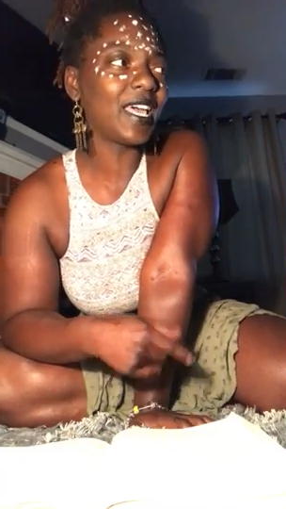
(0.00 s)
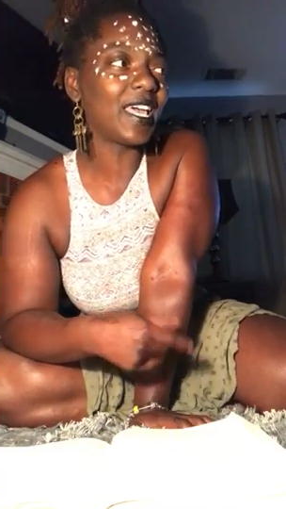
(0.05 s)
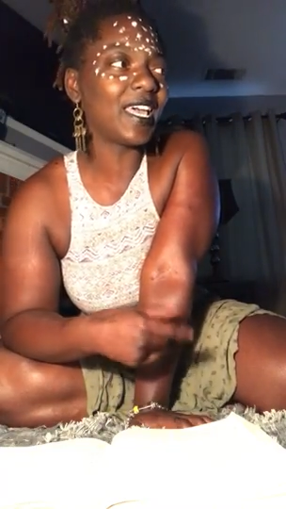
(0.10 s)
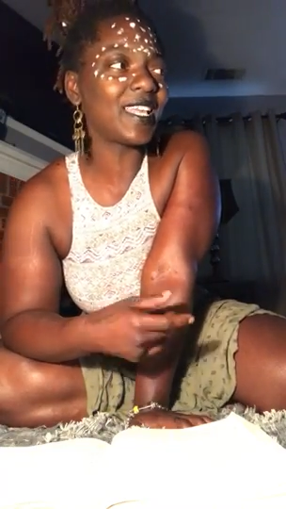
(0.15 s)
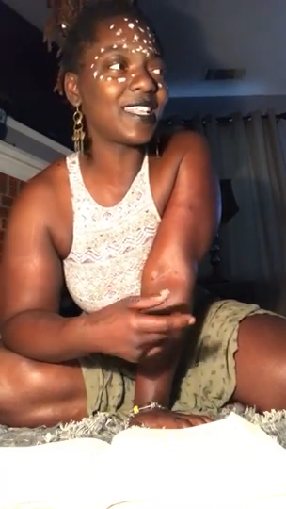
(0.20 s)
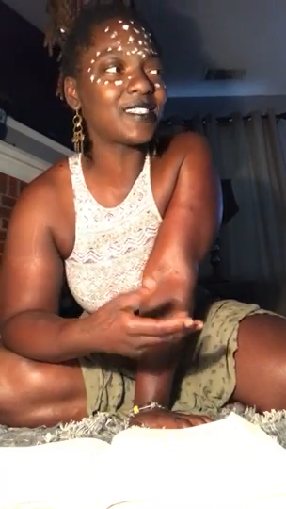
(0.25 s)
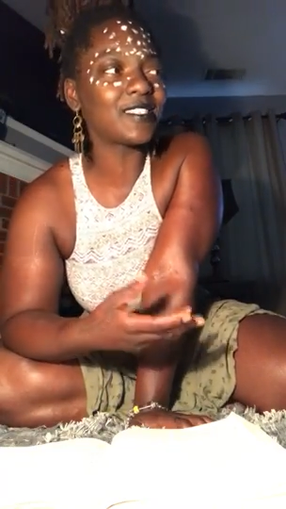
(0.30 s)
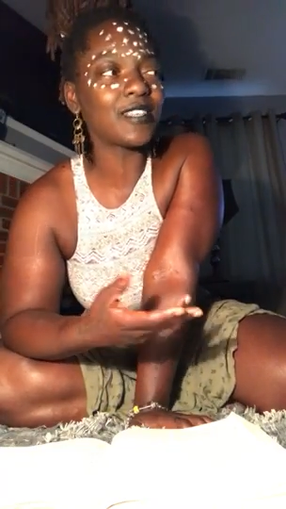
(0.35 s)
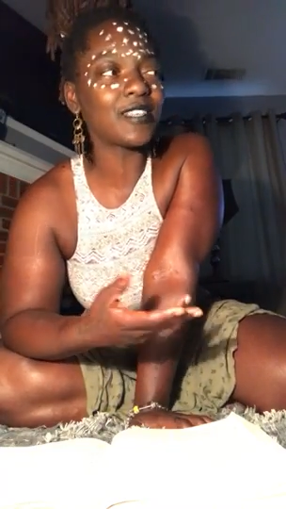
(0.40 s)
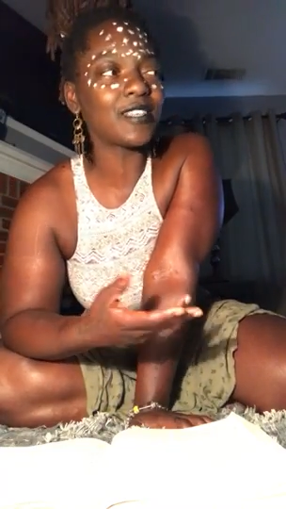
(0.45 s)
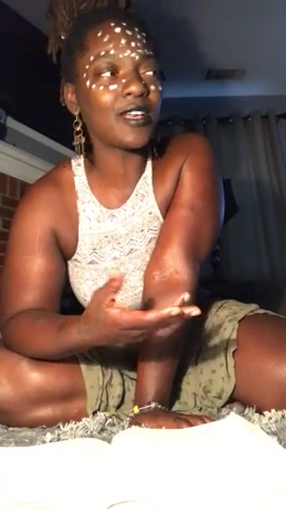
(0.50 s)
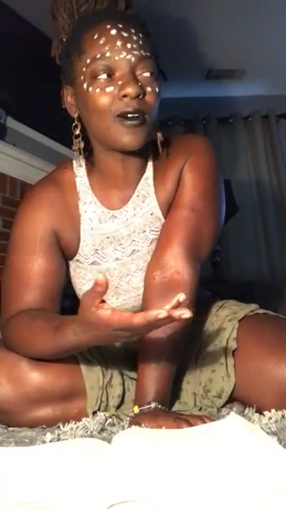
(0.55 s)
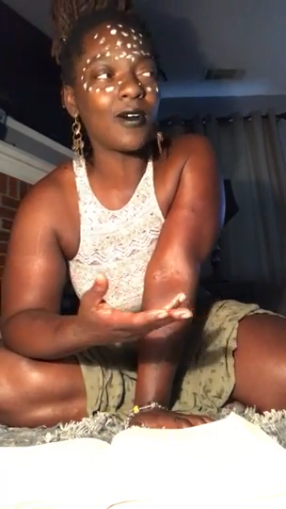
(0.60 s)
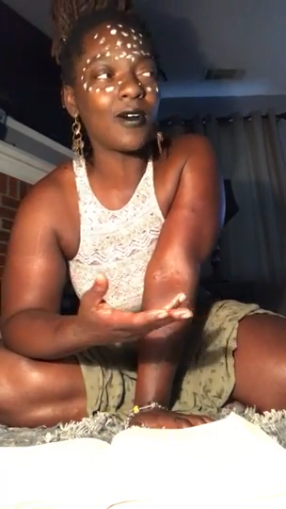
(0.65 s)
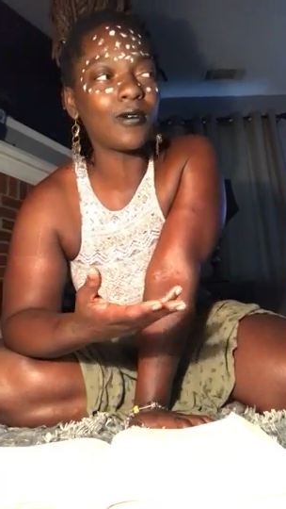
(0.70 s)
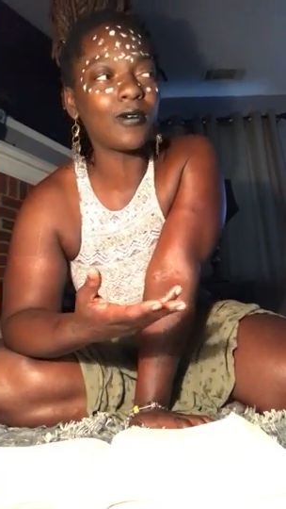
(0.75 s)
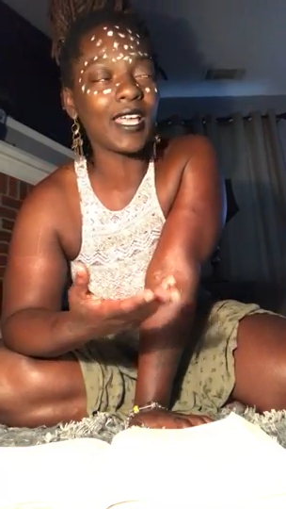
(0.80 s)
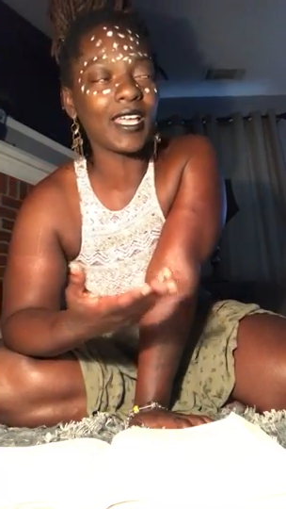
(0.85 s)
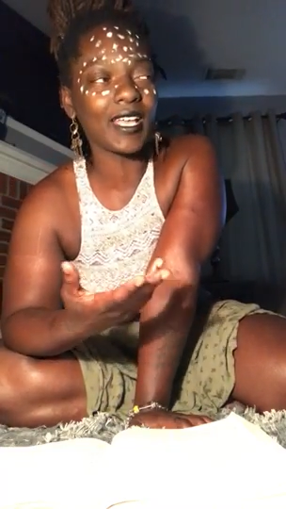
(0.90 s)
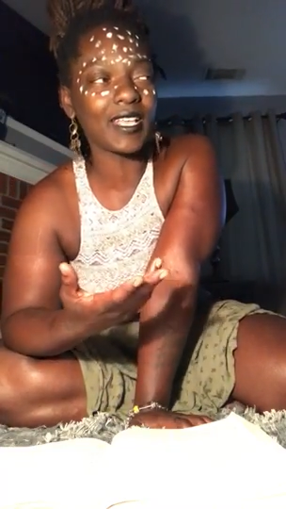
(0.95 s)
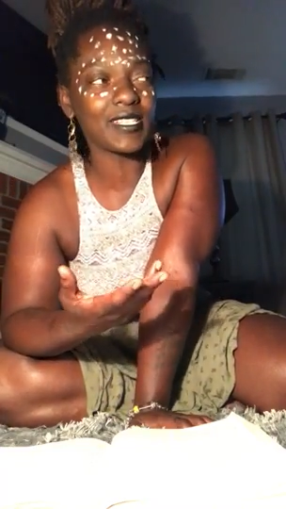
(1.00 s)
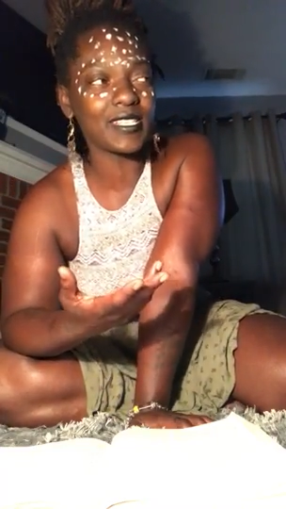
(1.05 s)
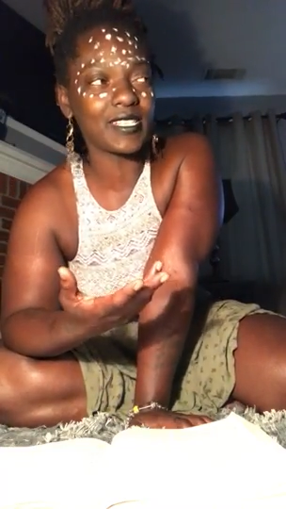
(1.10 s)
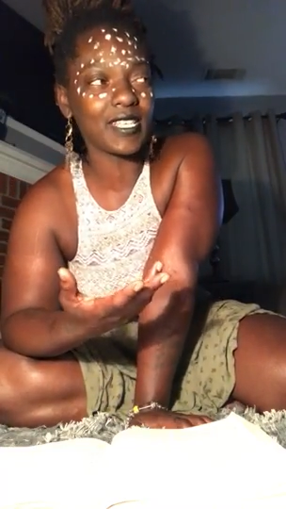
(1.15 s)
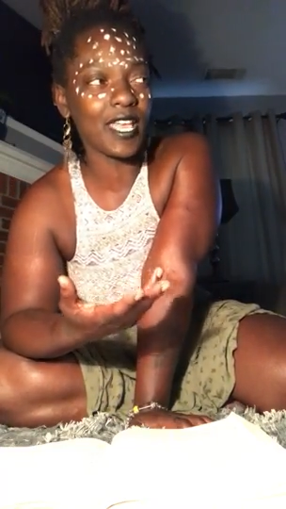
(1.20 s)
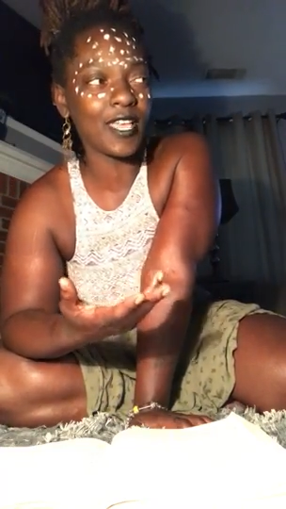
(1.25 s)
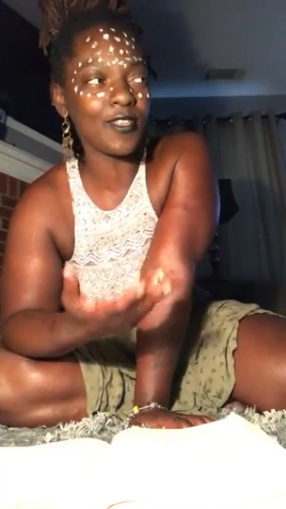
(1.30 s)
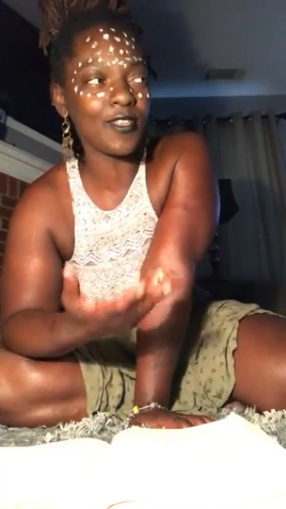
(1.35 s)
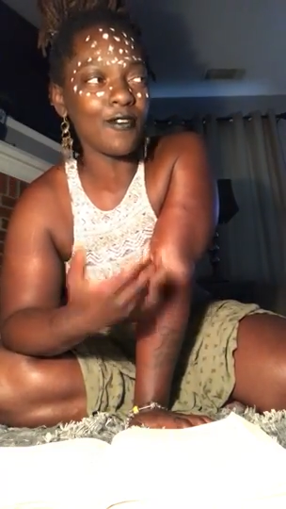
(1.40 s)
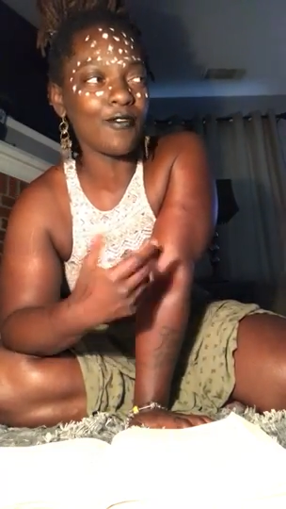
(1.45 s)
And so, like I
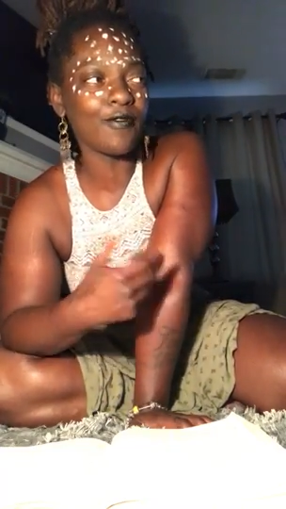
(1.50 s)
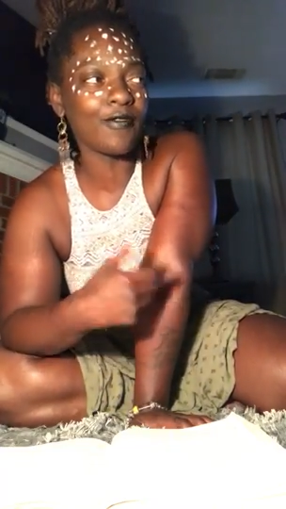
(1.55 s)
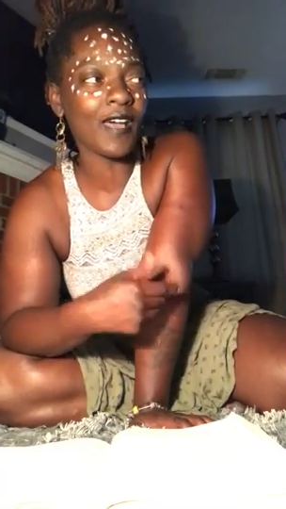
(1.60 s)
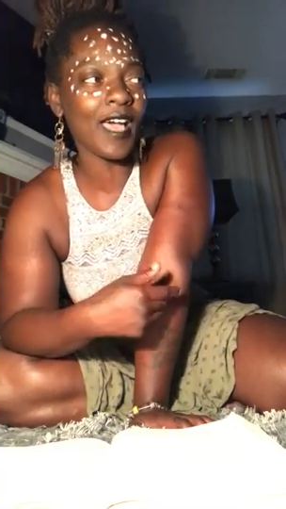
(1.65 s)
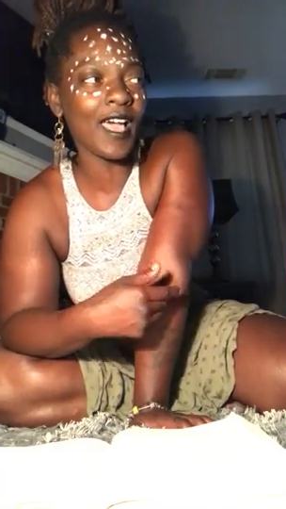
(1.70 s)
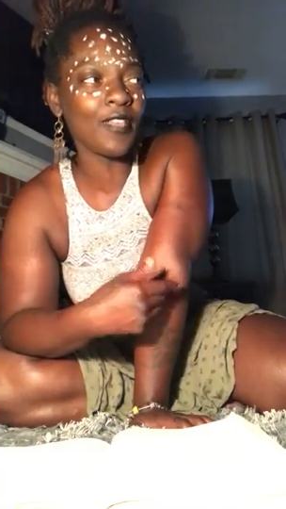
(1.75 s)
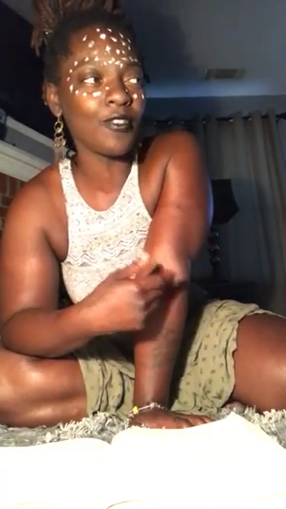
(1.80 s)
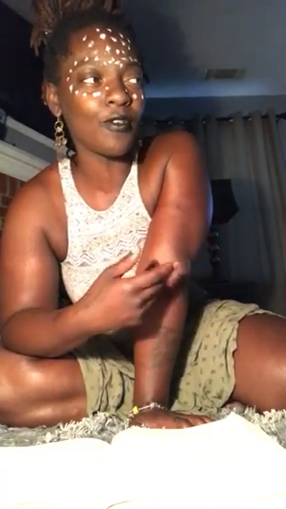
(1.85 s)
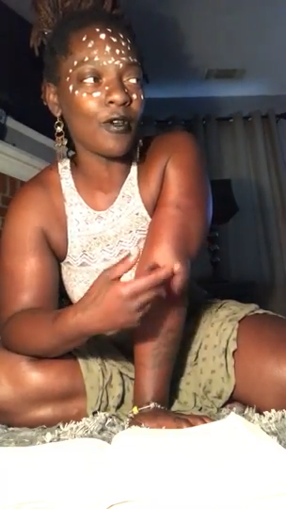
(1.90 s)
said, you find